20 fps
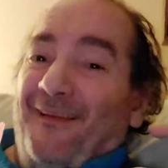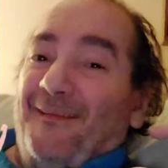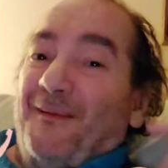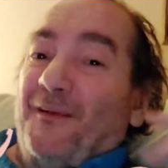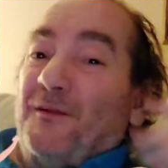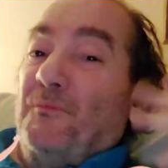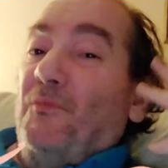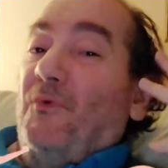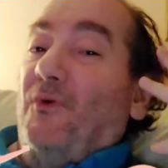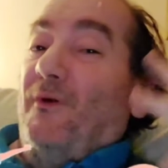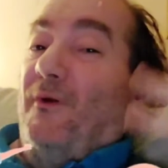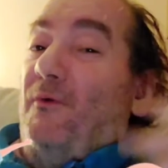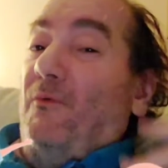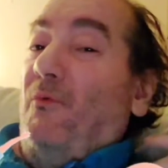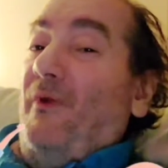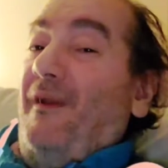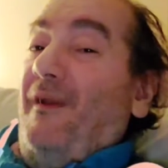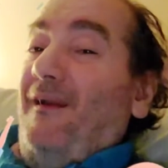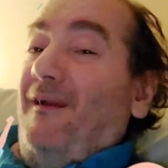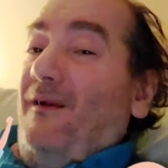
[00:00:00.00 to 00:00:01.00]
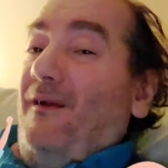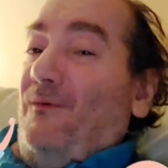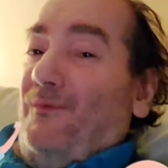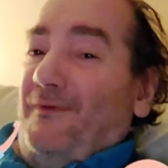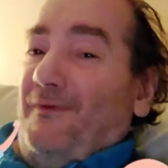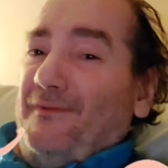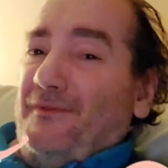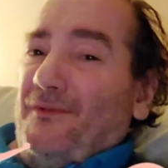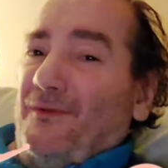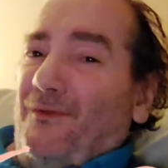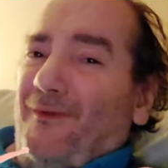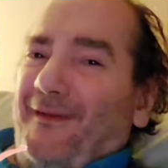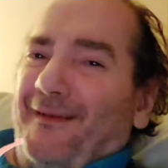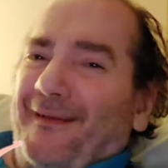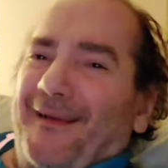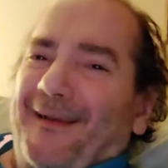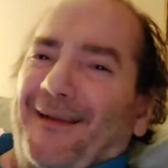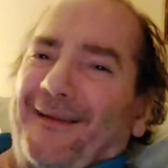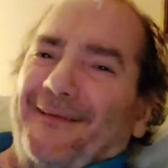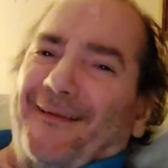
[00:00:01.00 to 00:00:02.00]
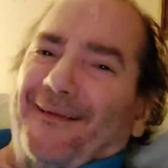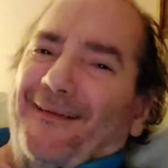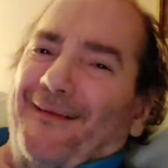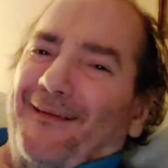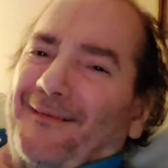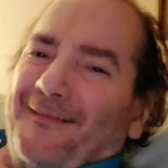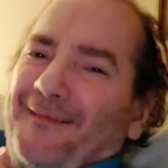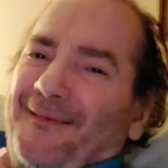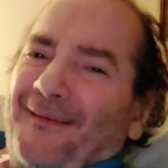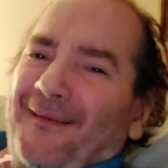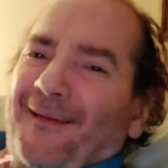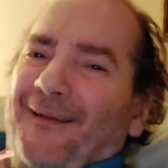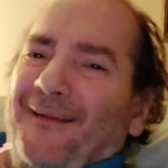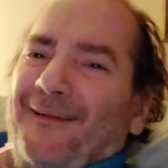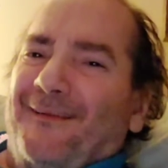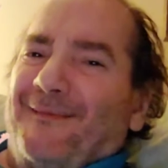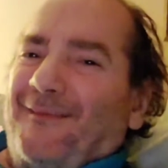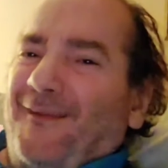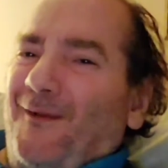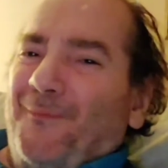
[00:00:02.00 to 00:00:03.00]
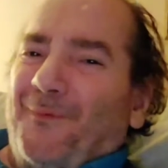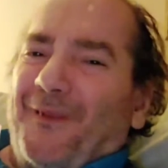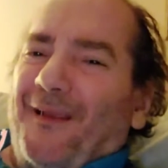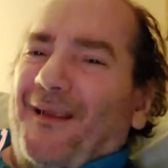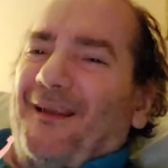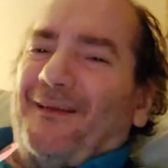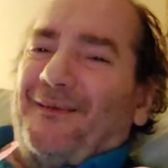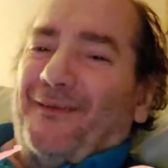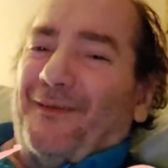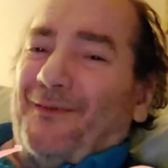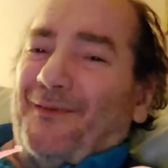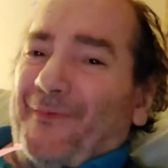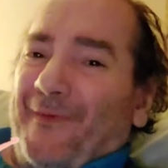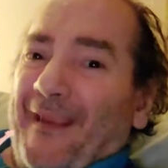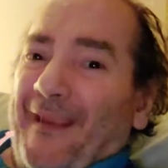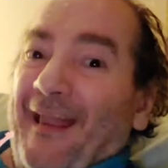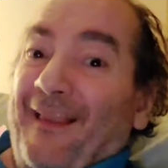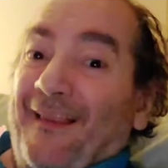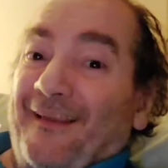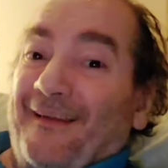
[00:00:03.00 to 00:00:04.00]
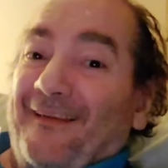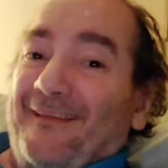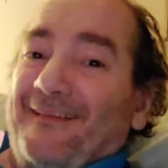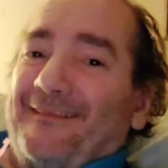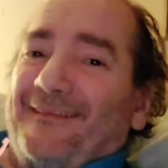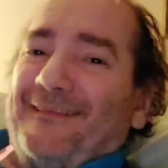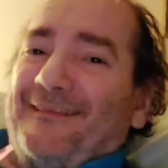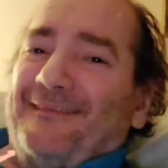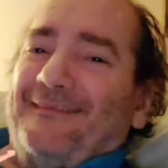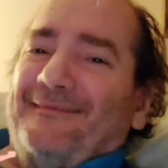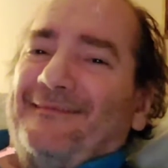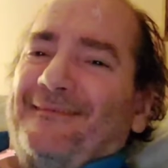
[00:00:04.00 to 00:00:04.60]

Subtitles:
They're more aware of what's going on than us subconscious realities.